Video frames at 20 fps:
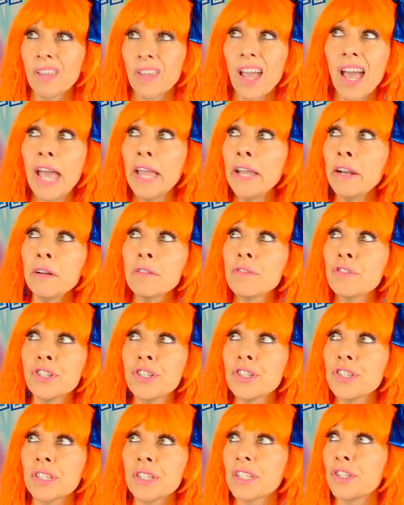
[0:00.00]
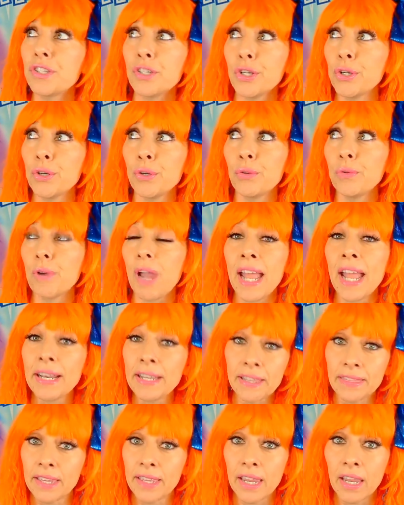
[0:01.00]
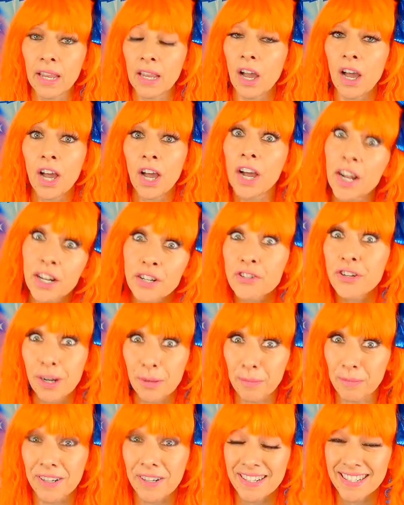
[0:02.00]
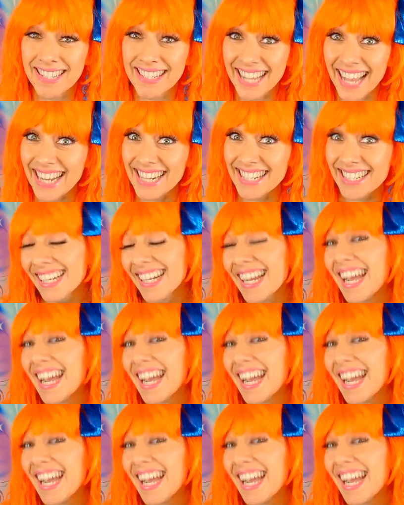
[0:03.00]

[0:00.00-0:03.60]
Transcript: I don't just do anything 100%.